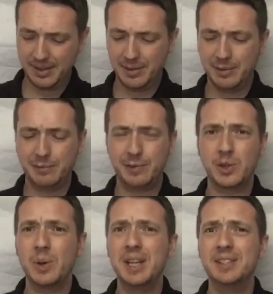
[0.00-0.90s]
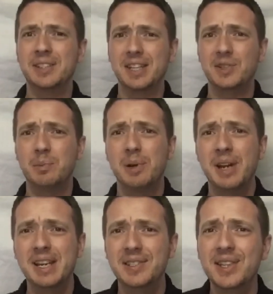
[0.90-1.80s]
for quite a decent
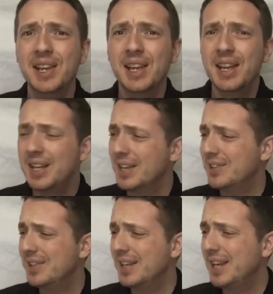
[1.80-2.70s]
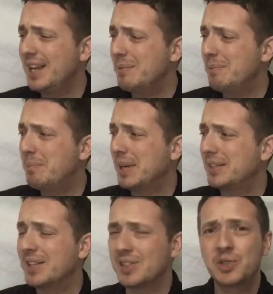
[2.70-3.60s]
price. I think I picked
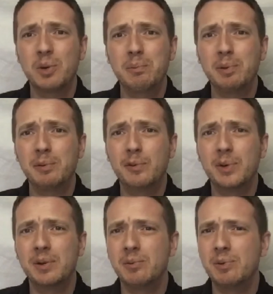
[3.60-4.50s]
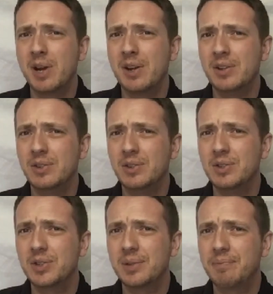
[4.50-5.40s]
this up for around
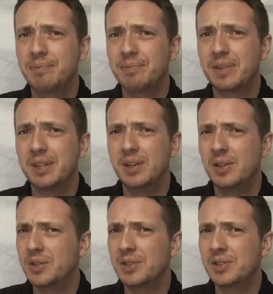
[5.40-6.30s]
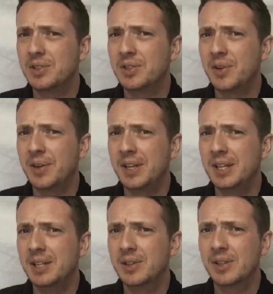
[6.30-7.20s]
130
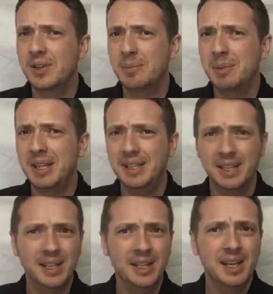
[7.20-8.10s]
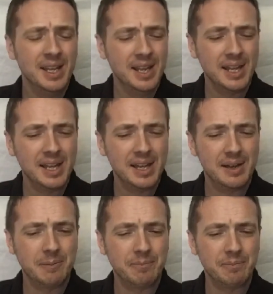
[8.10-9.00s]
RRP.
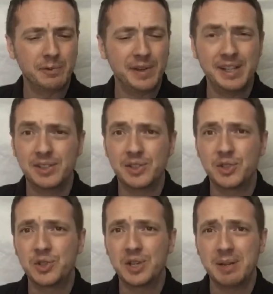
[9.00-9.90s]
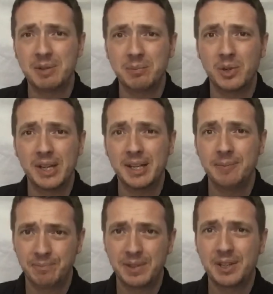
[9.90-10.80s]
Field and Stream in Moy,
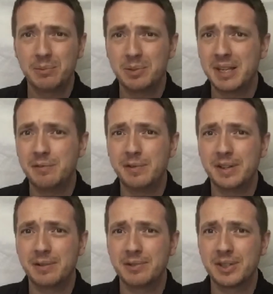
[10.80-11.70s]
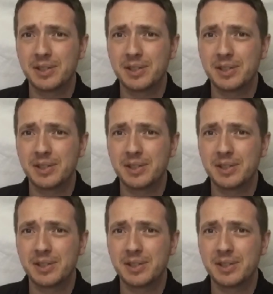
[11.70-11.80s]
that would be my favourite